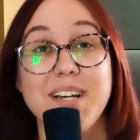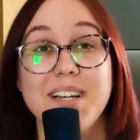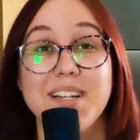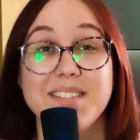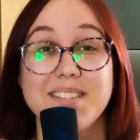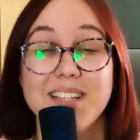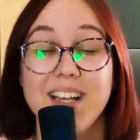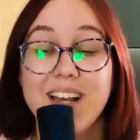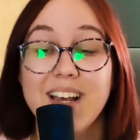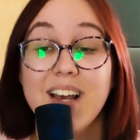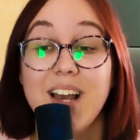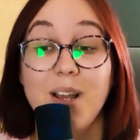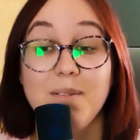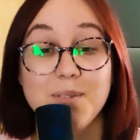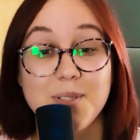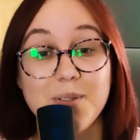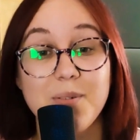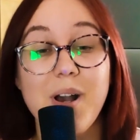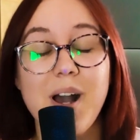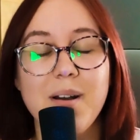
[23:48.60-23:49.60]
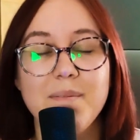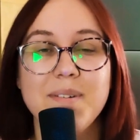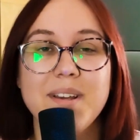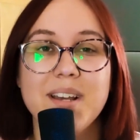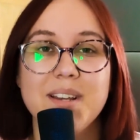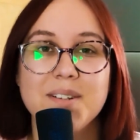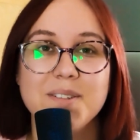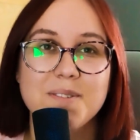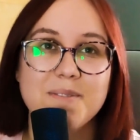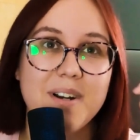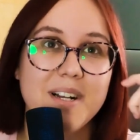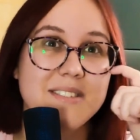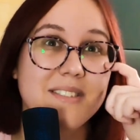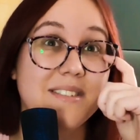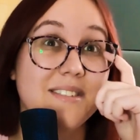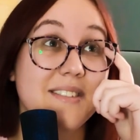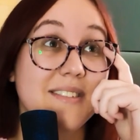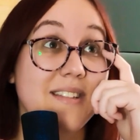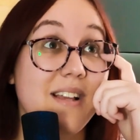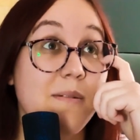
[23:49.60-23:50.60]
but I'm so happy I could
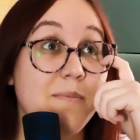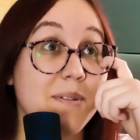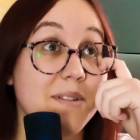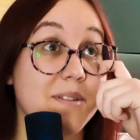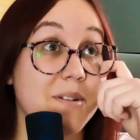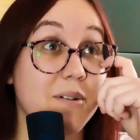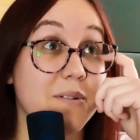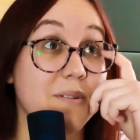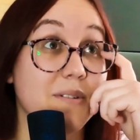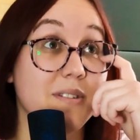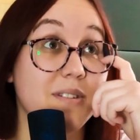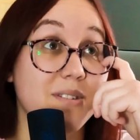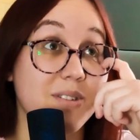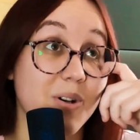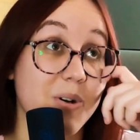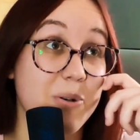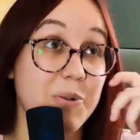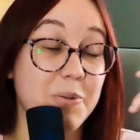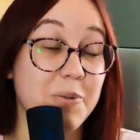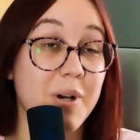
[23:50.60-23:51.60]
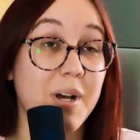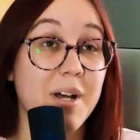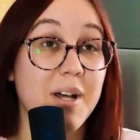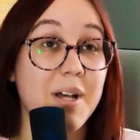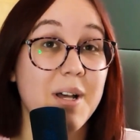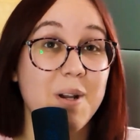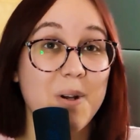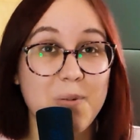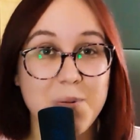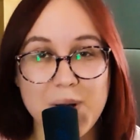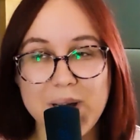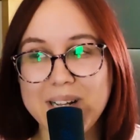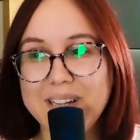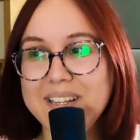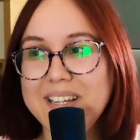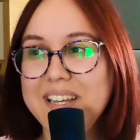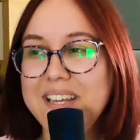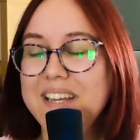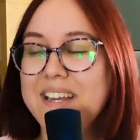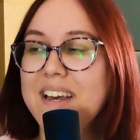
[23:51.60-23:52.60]
watch this episode so
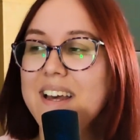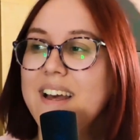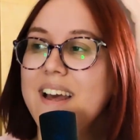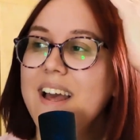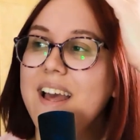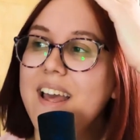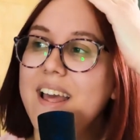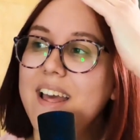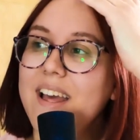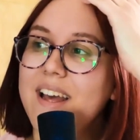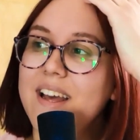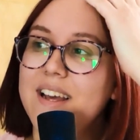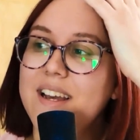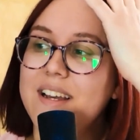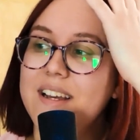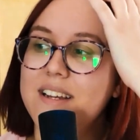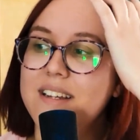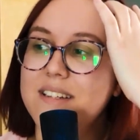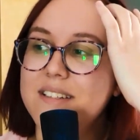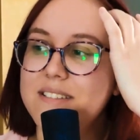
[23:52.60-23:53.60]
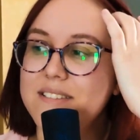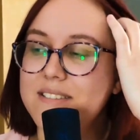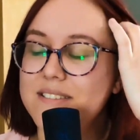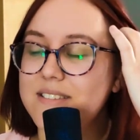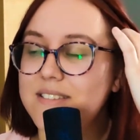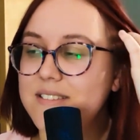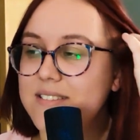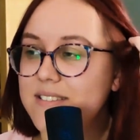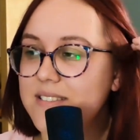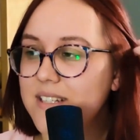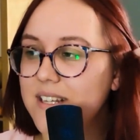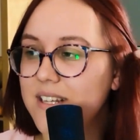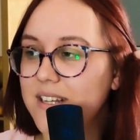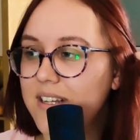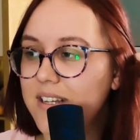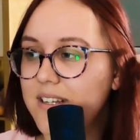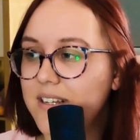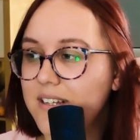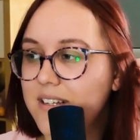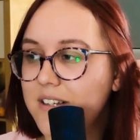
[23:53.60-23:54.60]
quickly. And
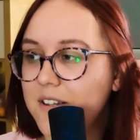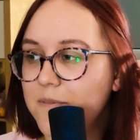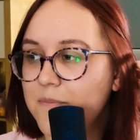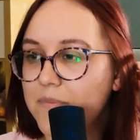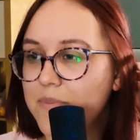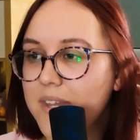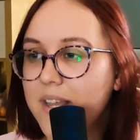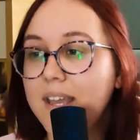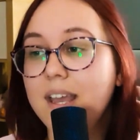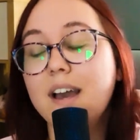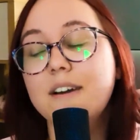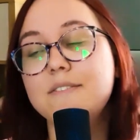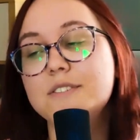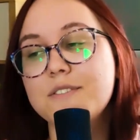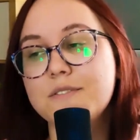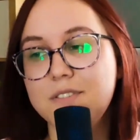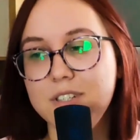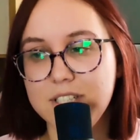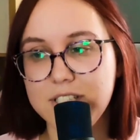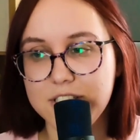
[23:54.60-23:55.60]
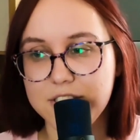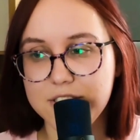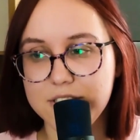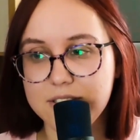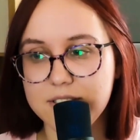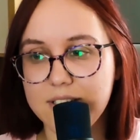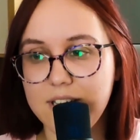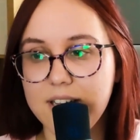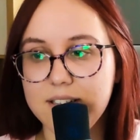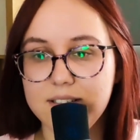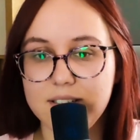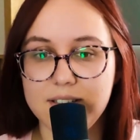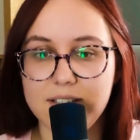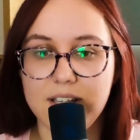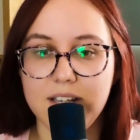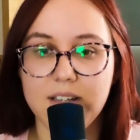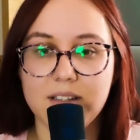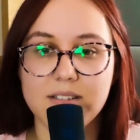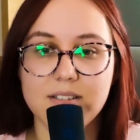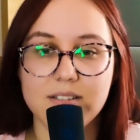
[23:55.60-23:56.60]
I haven't finished
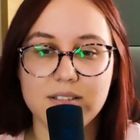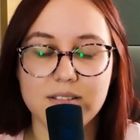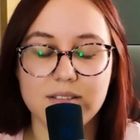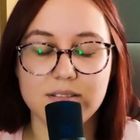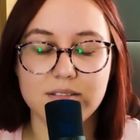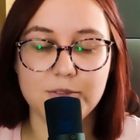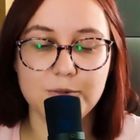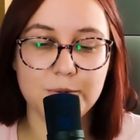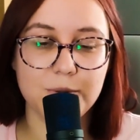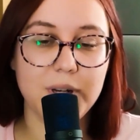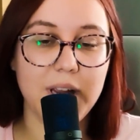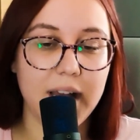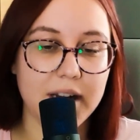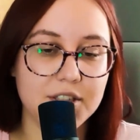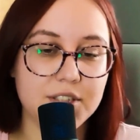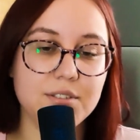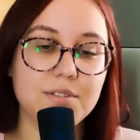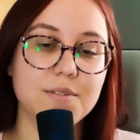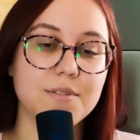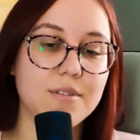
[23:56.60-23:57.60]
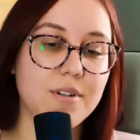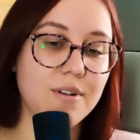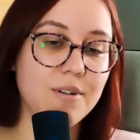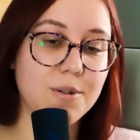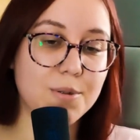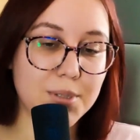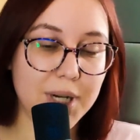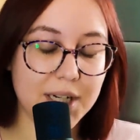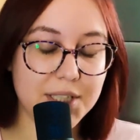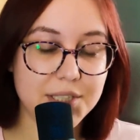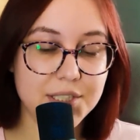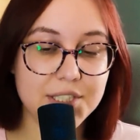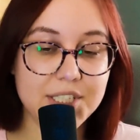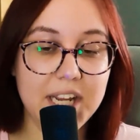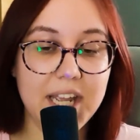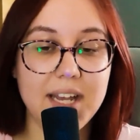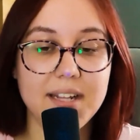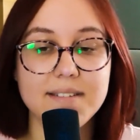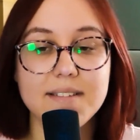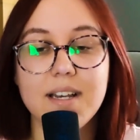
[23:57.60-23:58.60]
editing reaction to Soul Crusher
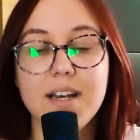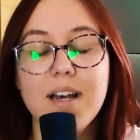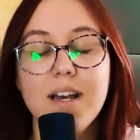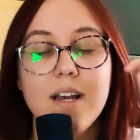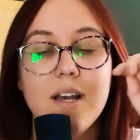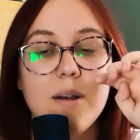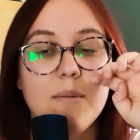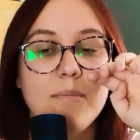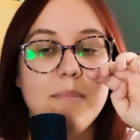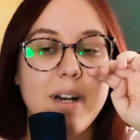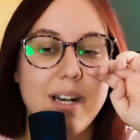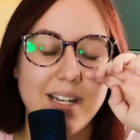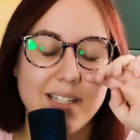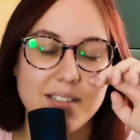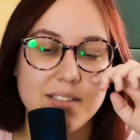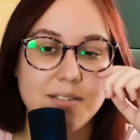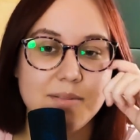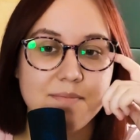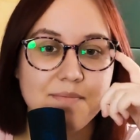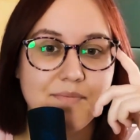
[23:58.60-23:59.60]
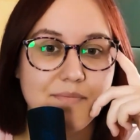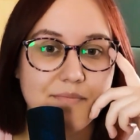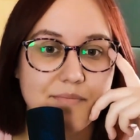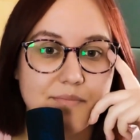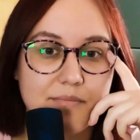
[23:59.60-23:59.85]
yet, but